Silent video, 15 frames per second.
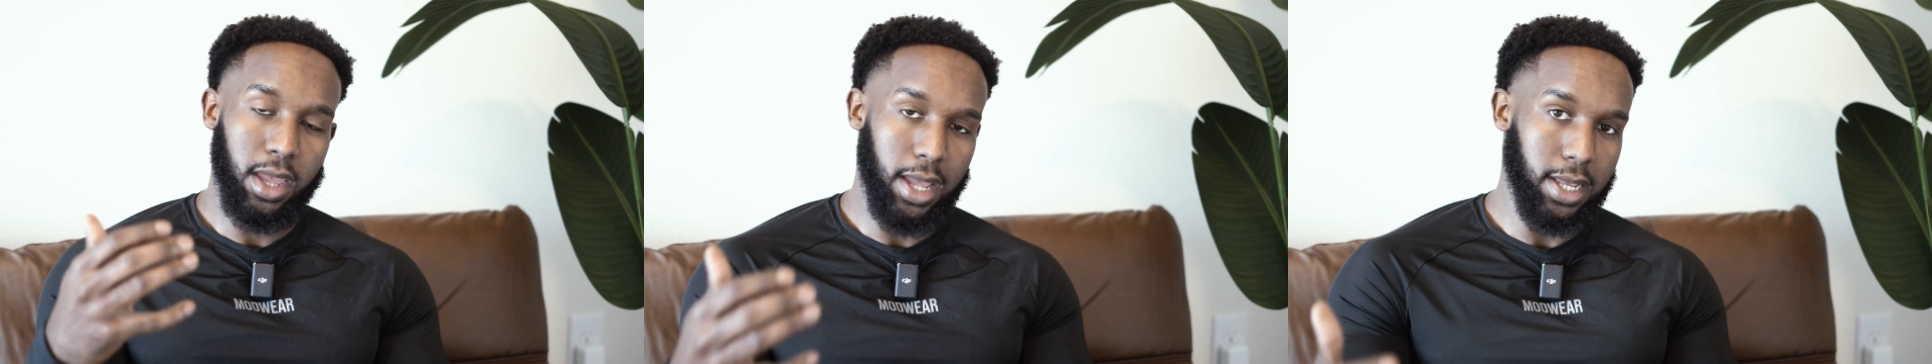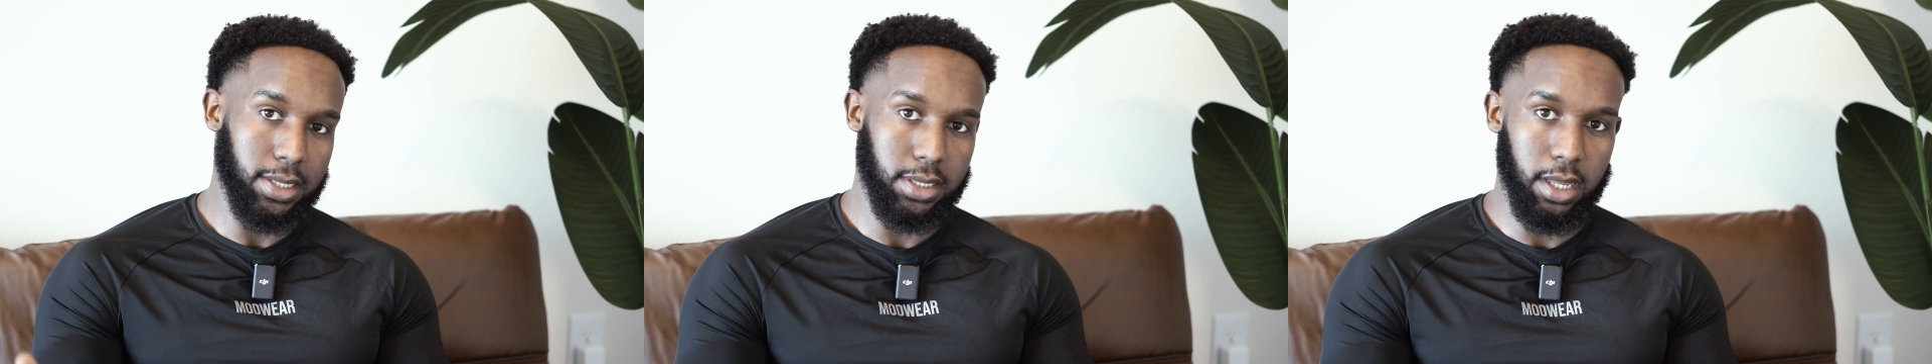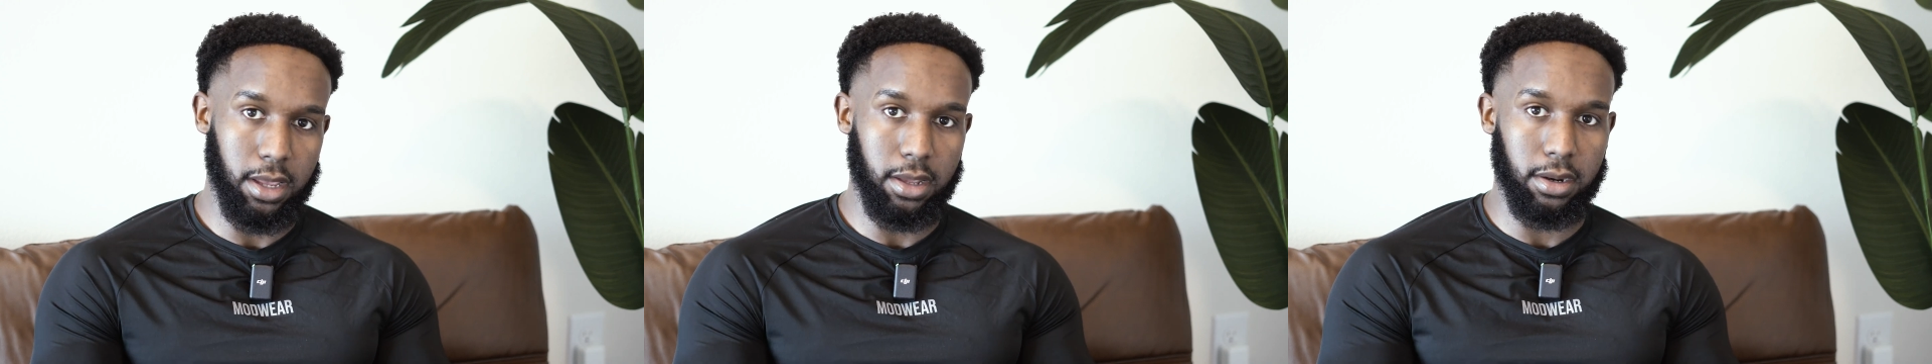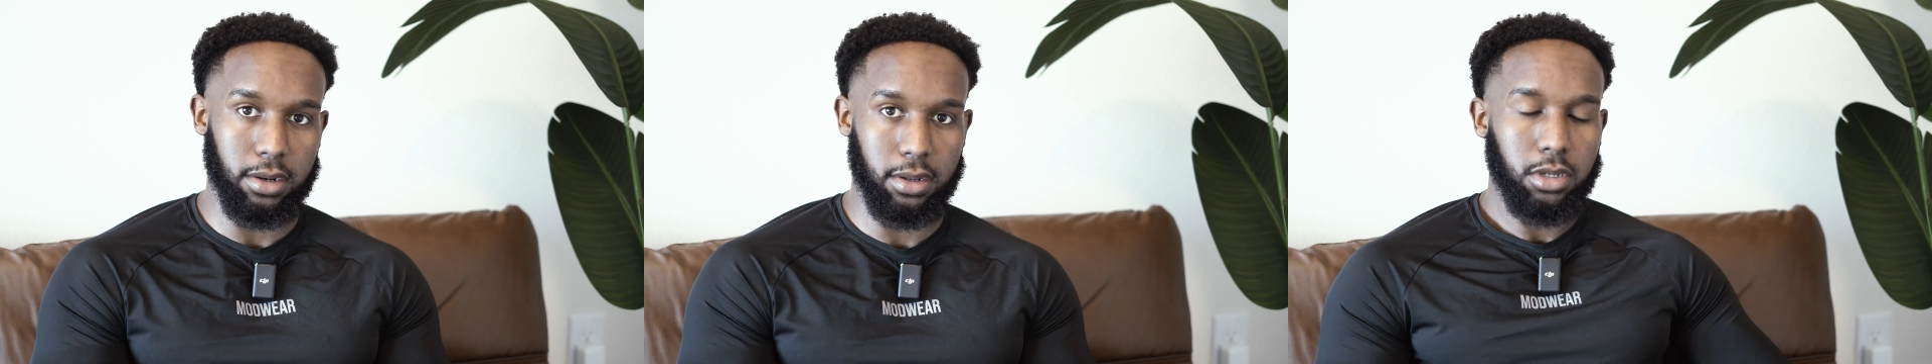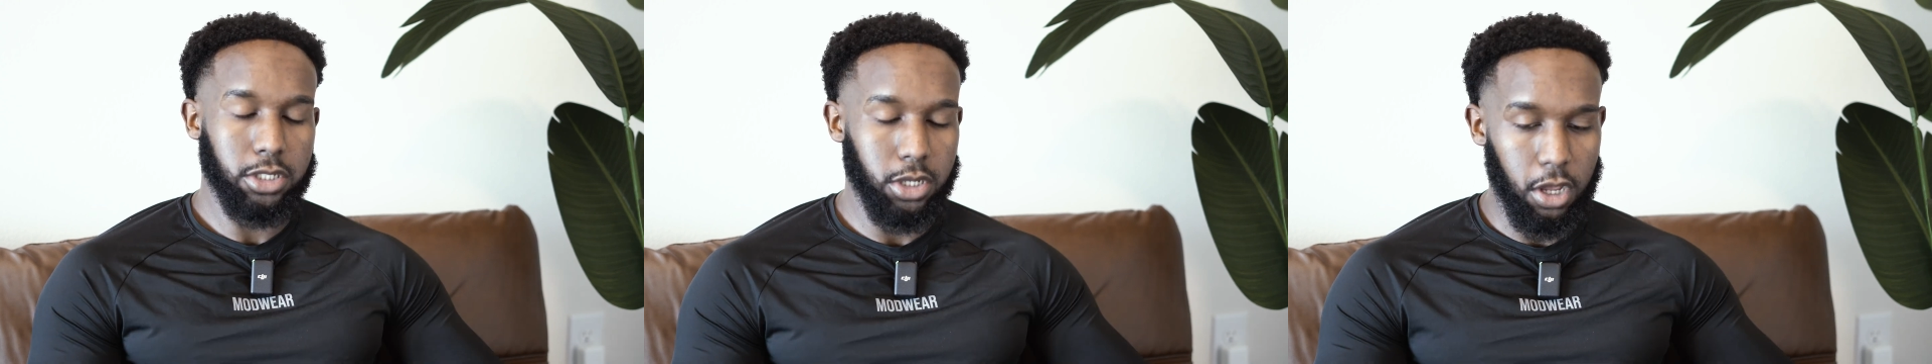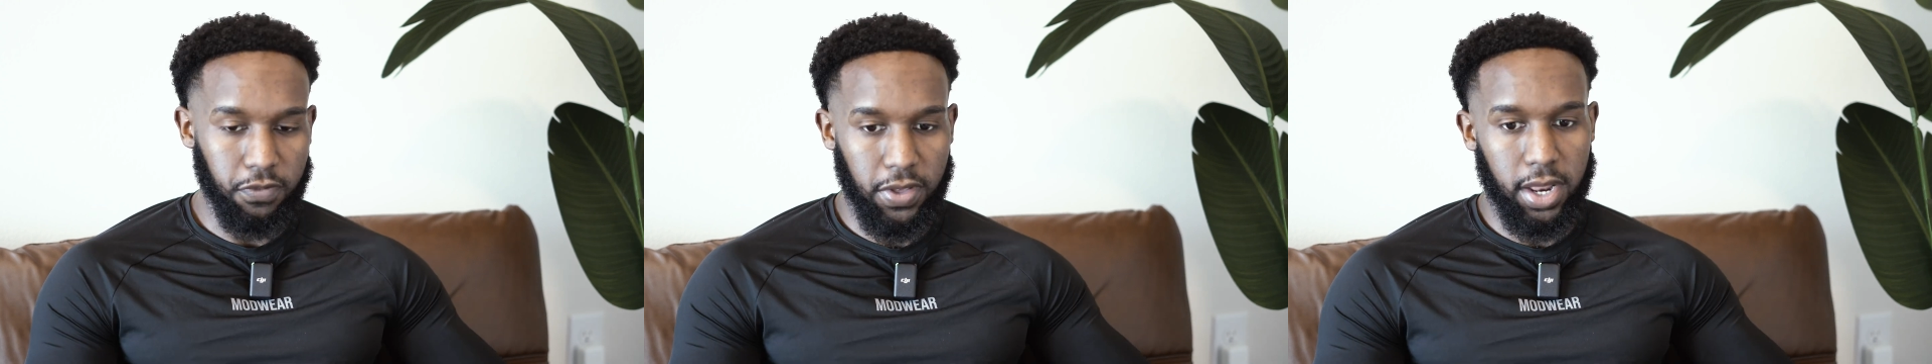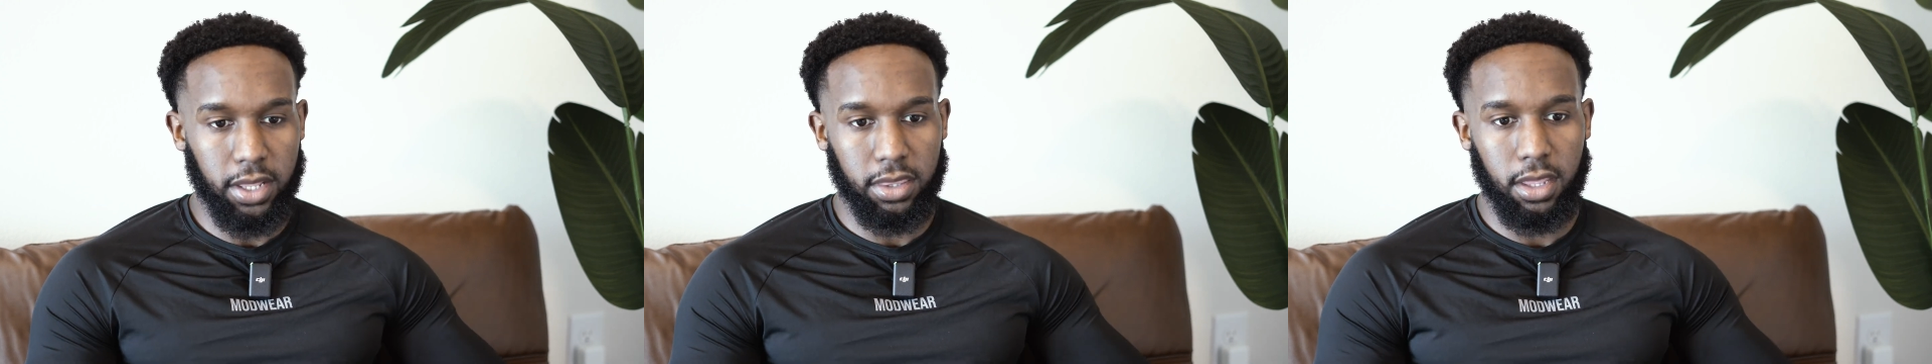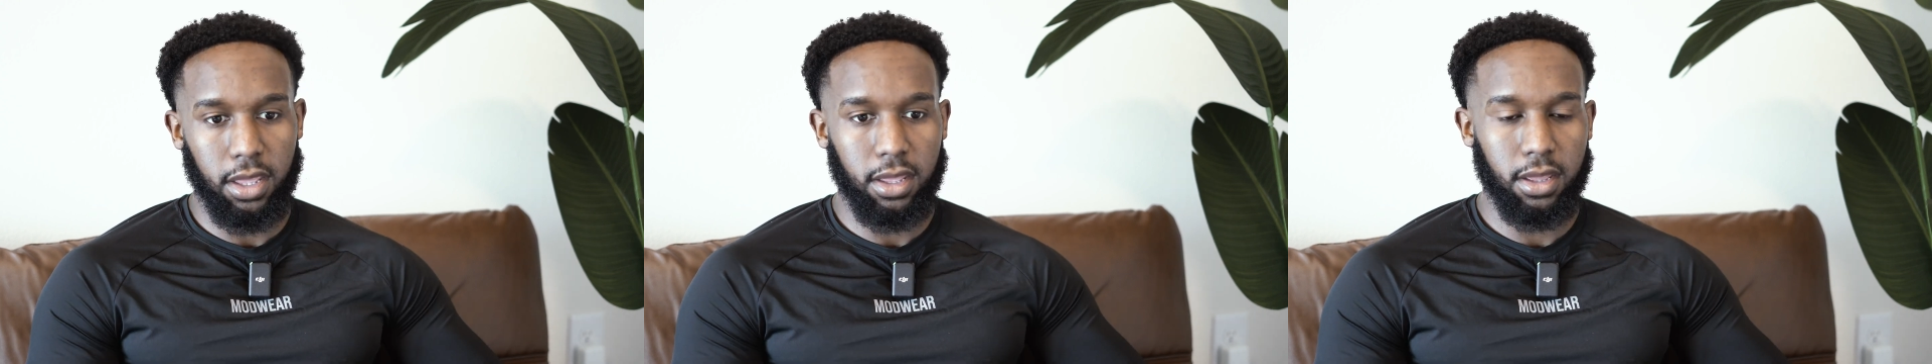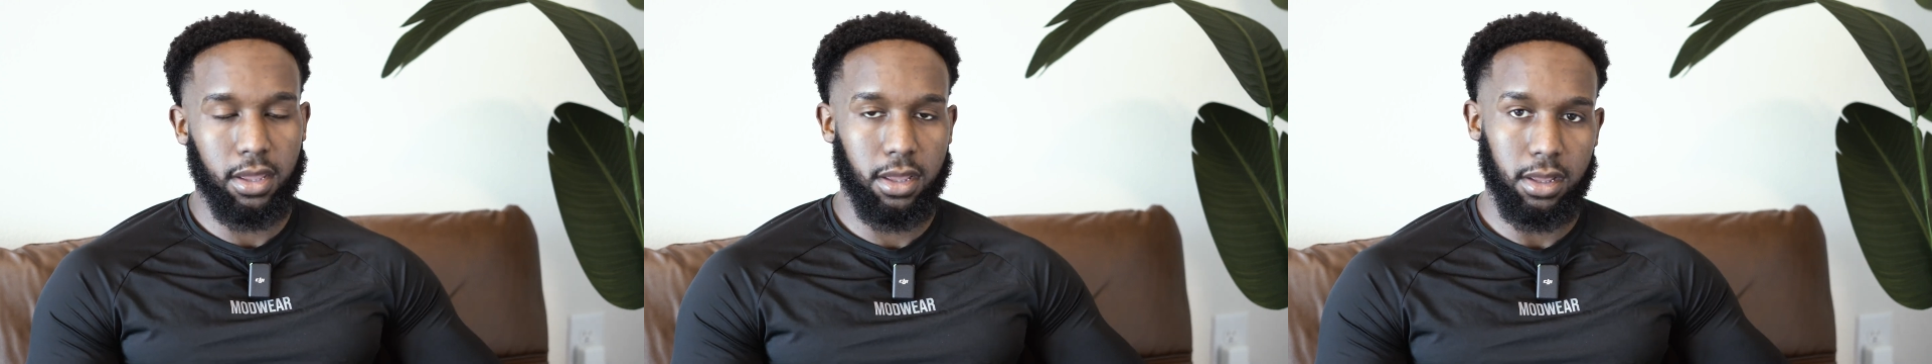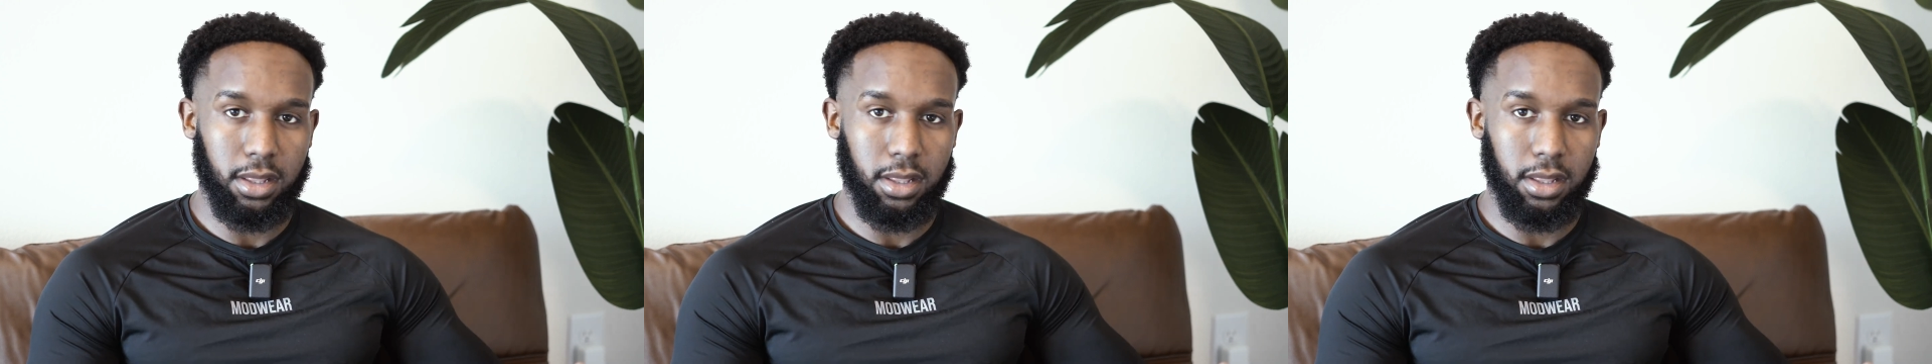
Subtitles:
handstand. So if anything,